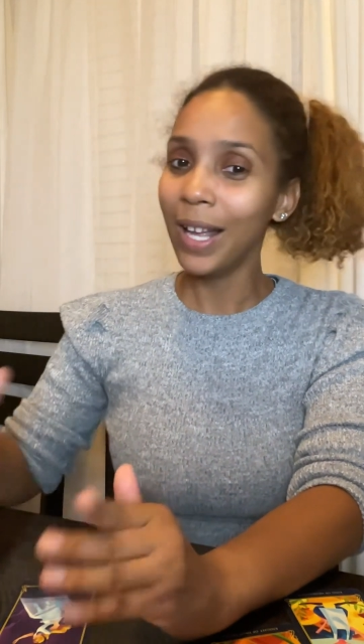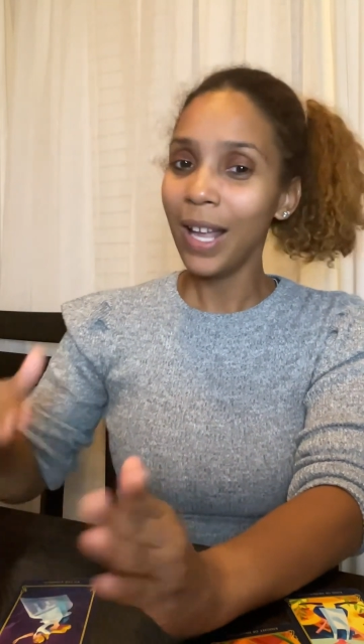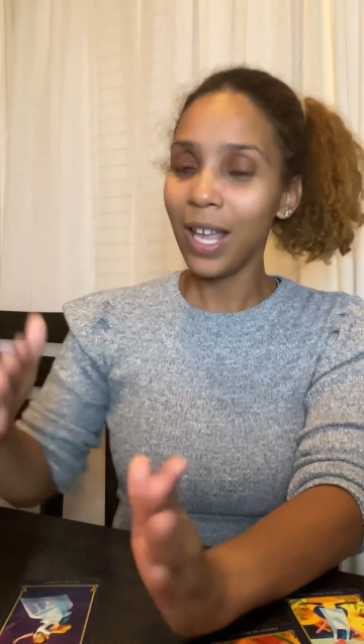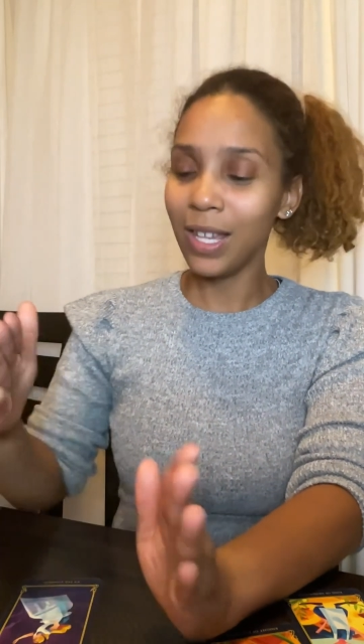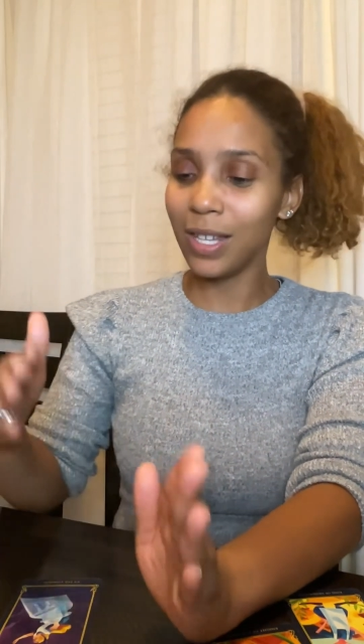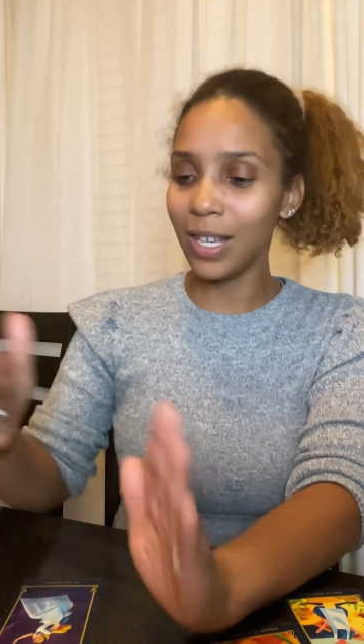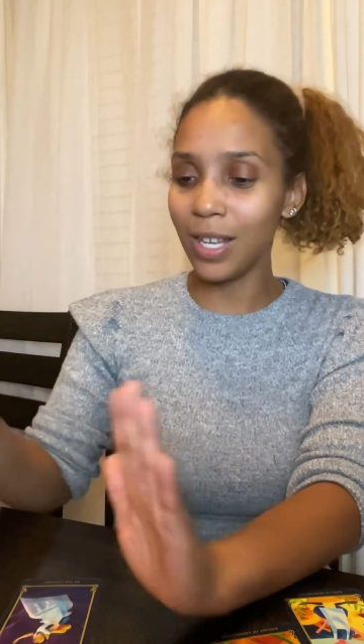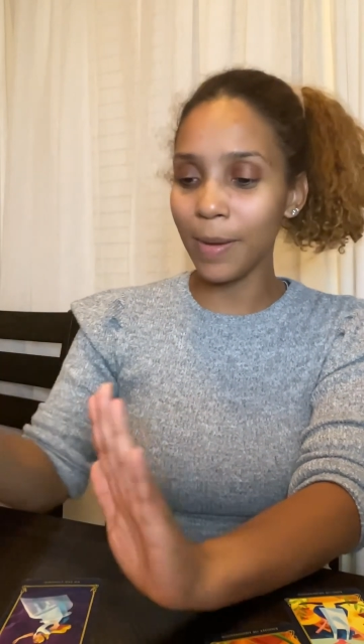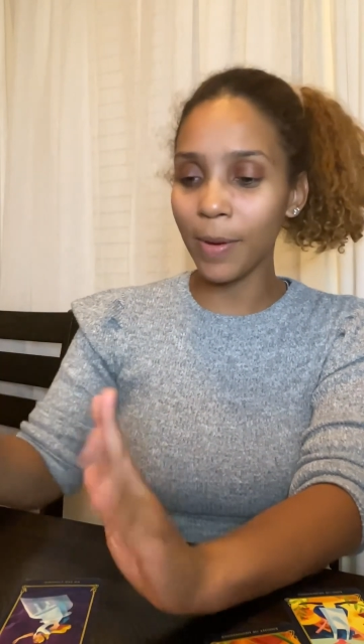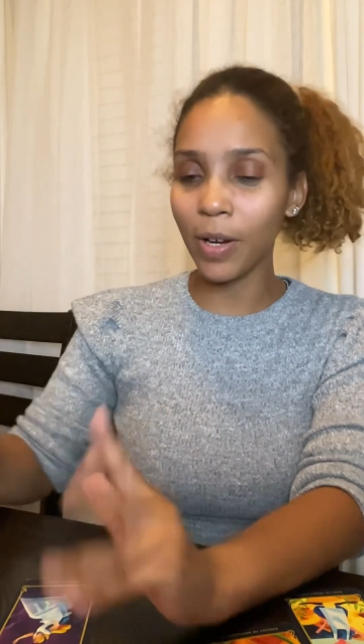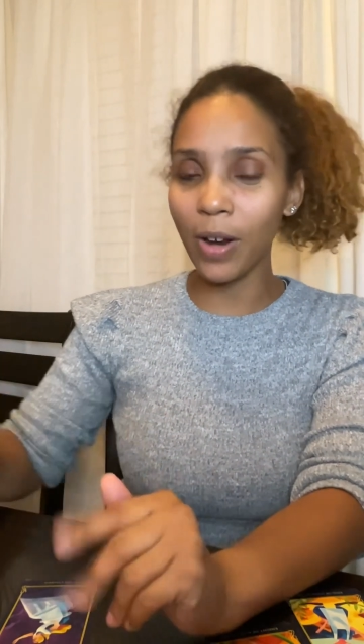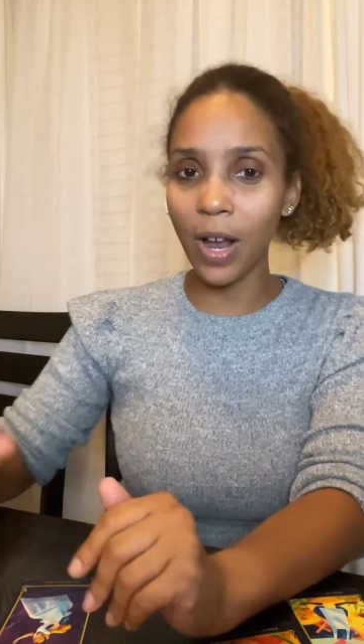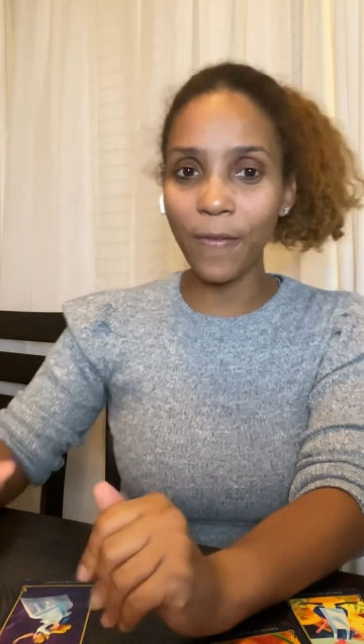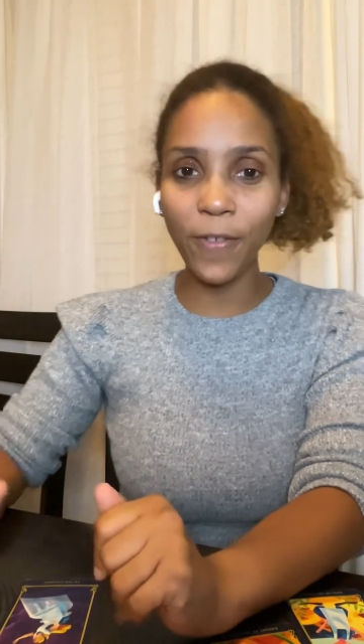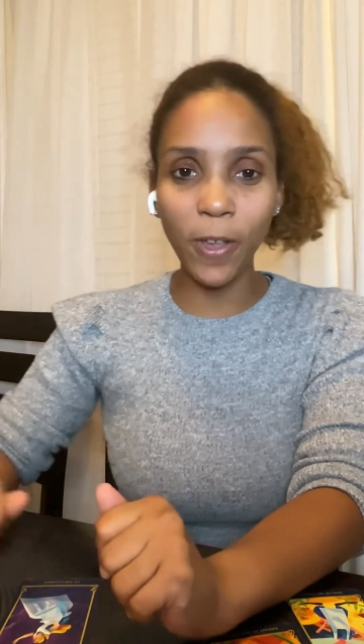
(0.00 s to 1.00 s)
the
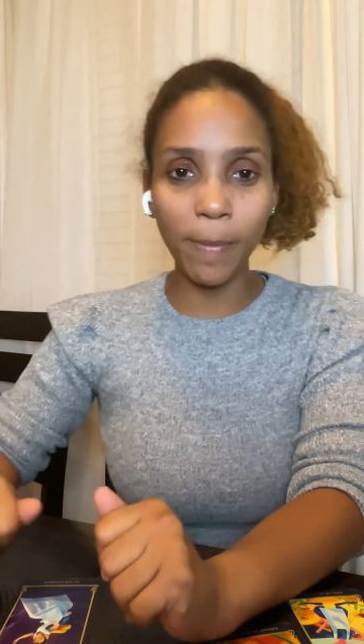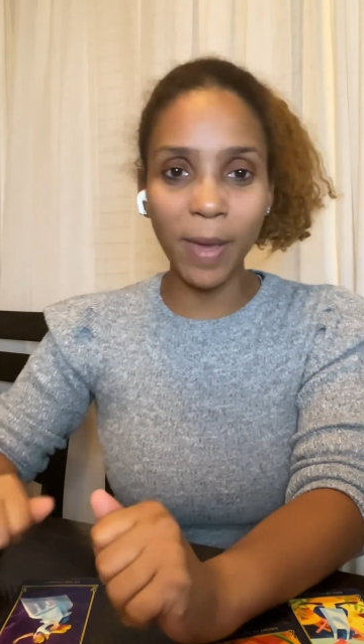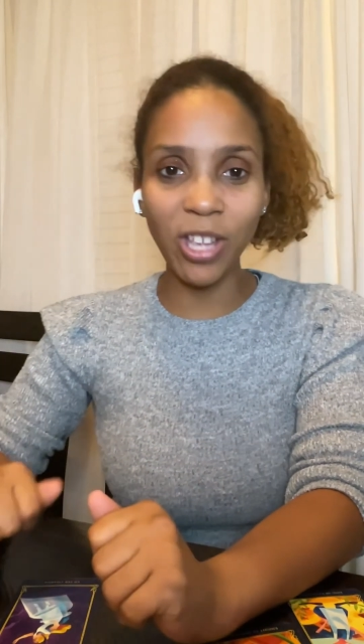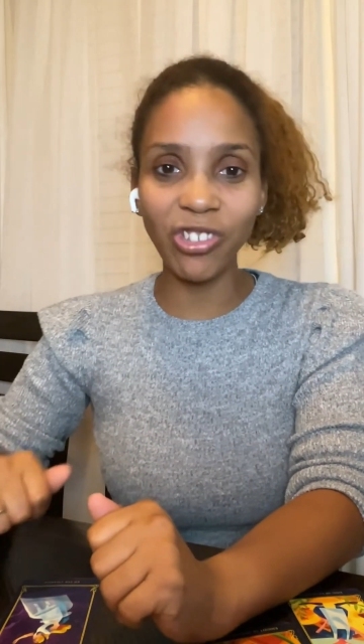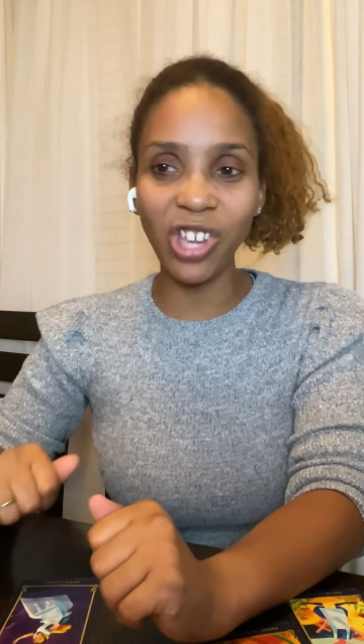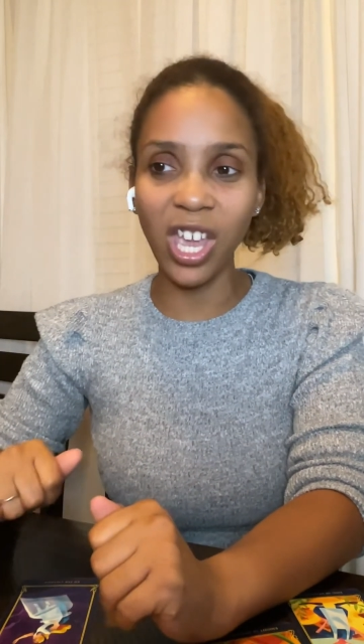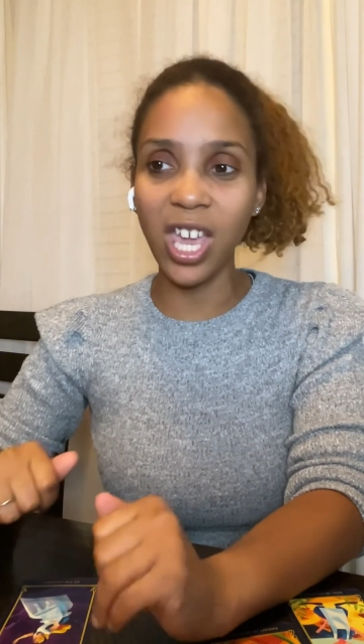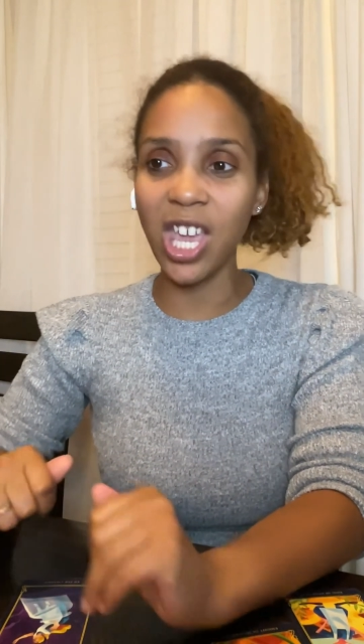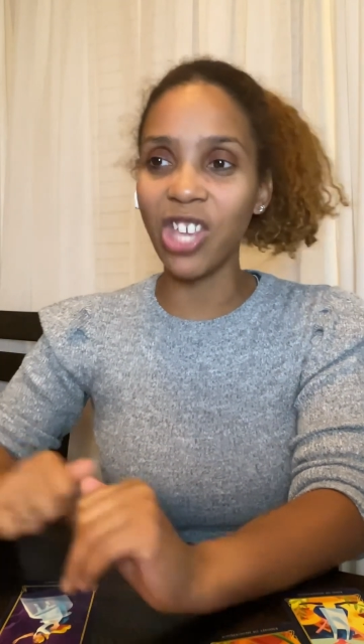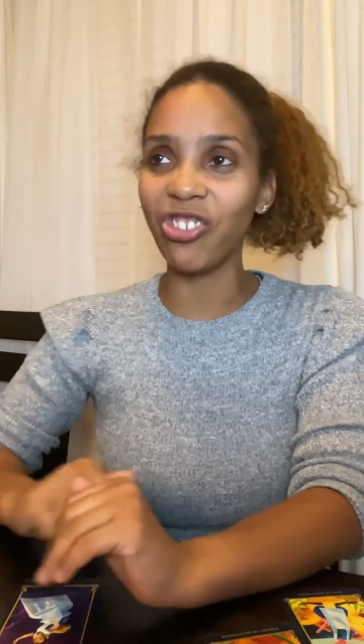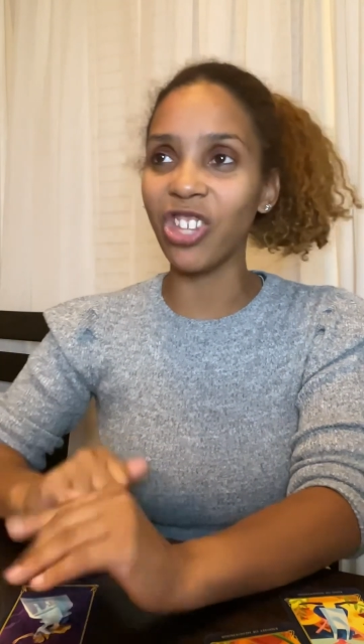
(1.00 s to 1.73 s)
demographic may change.